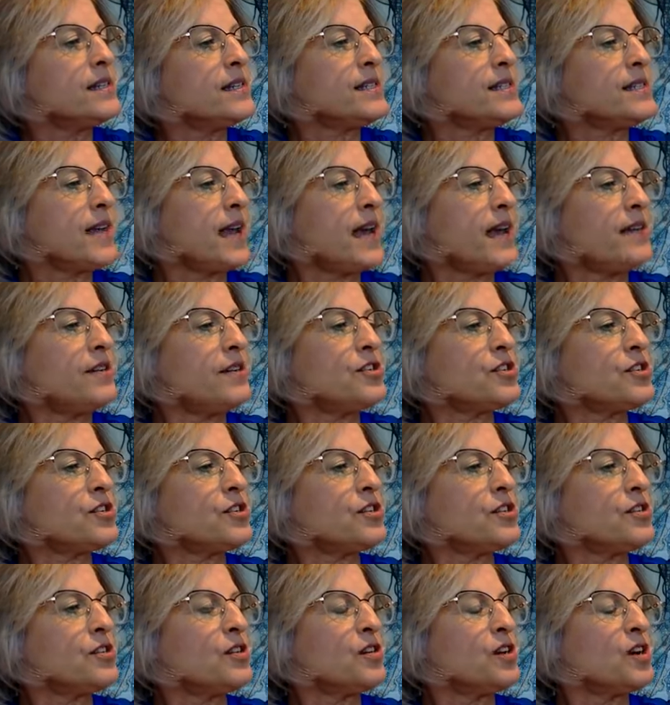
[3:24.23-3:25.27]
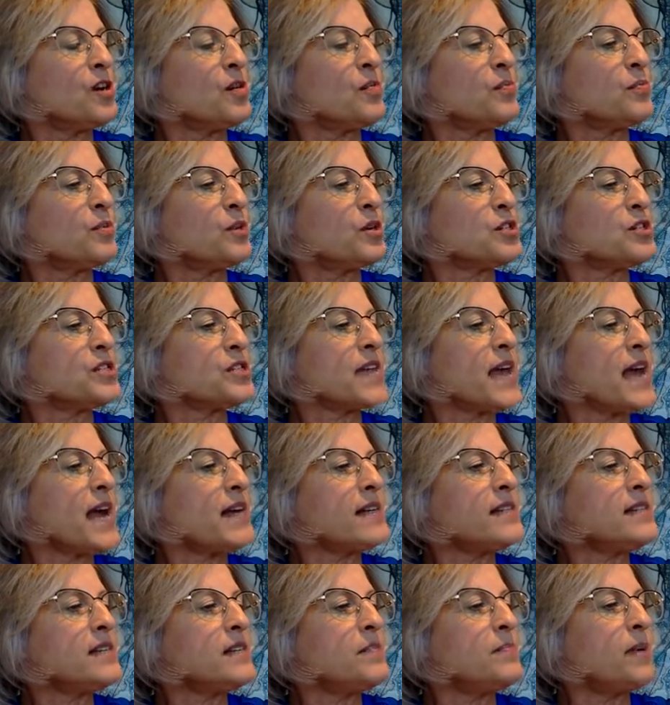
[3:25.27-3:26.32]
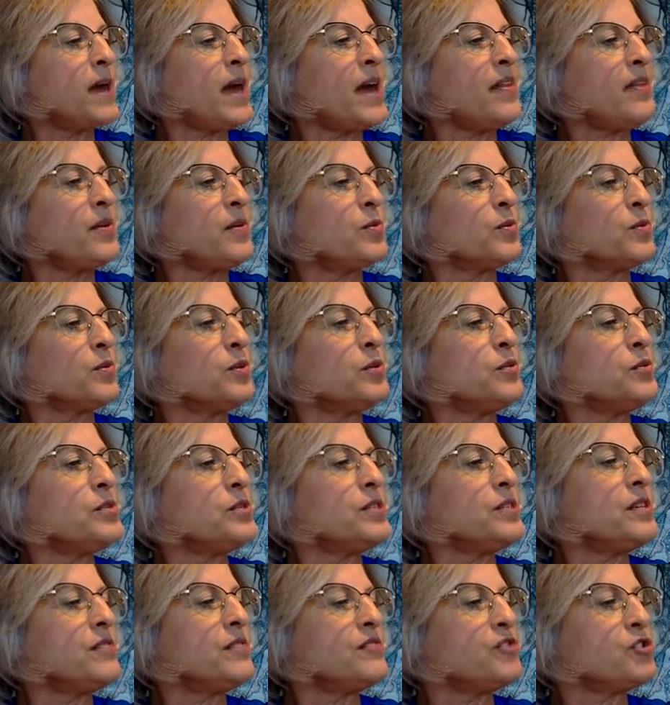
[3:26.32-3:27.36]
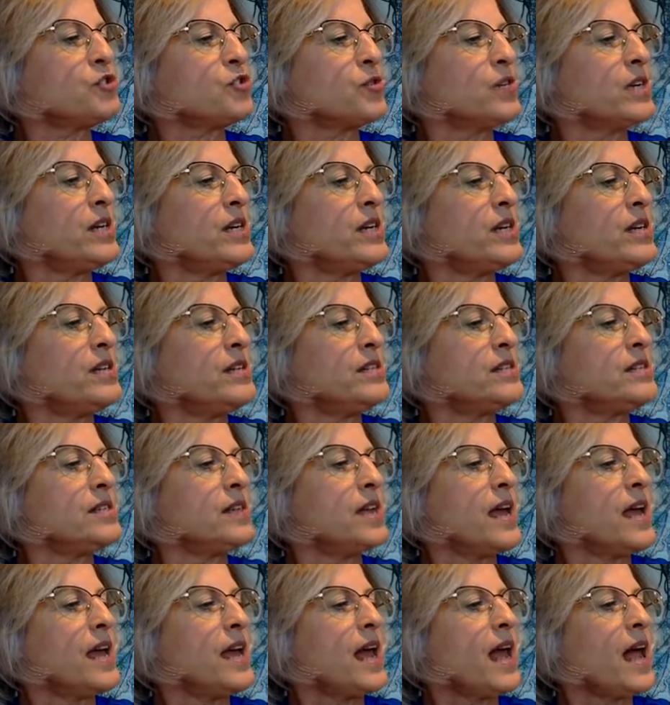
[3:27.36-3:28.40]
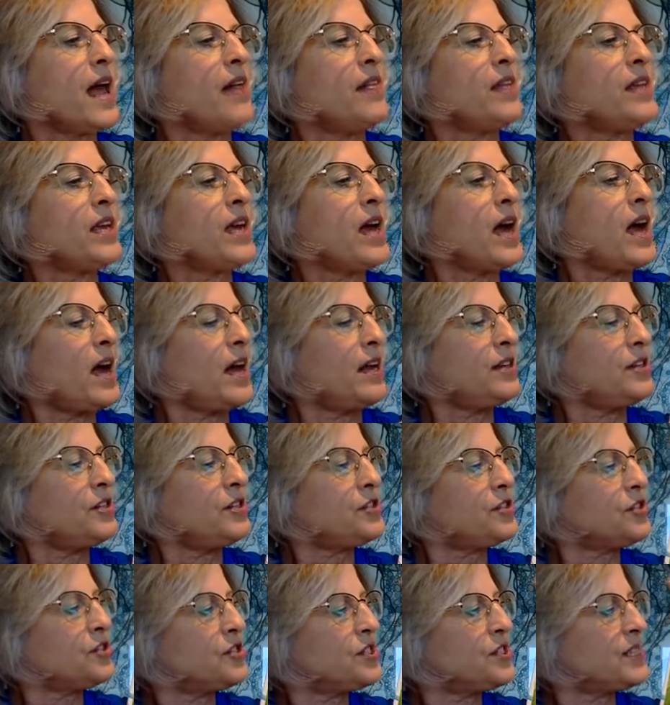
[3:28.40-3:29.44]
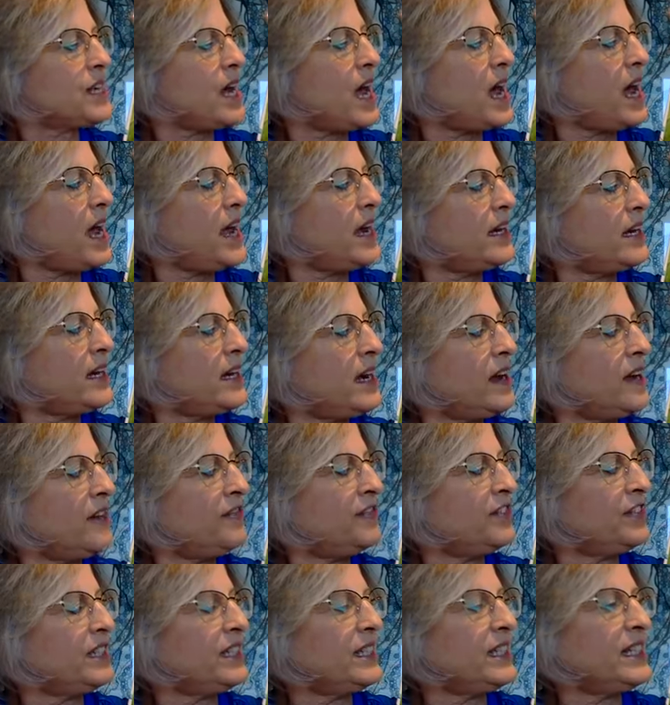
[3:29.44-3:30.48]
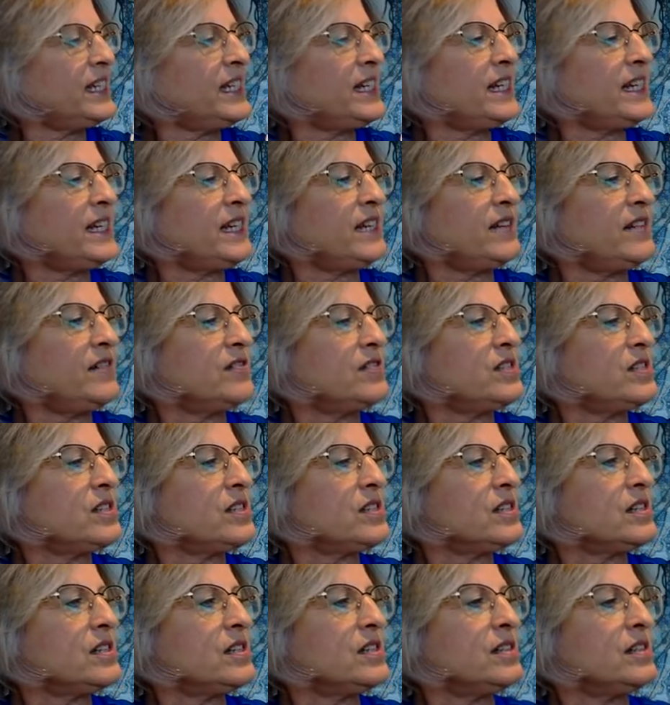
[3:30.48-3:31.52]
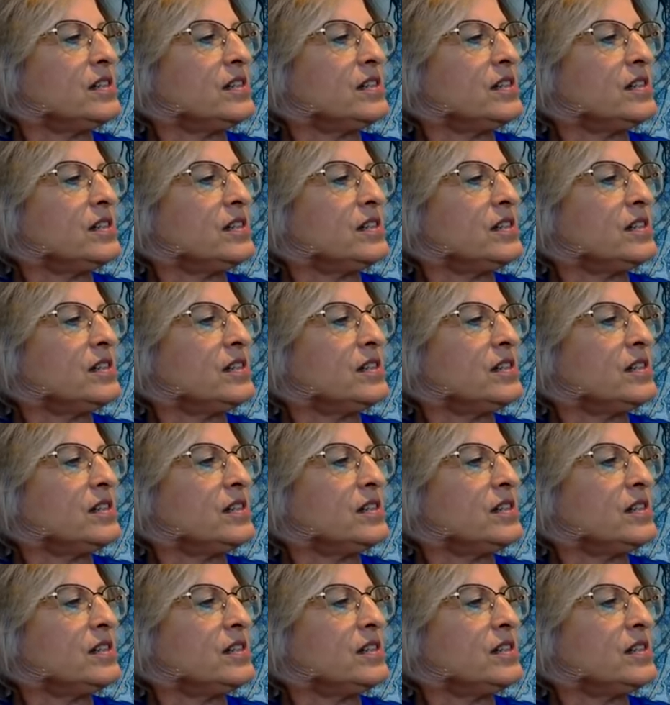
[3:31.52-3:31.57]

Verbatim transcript: tender, protected by the roots of trees and the underside of leaves.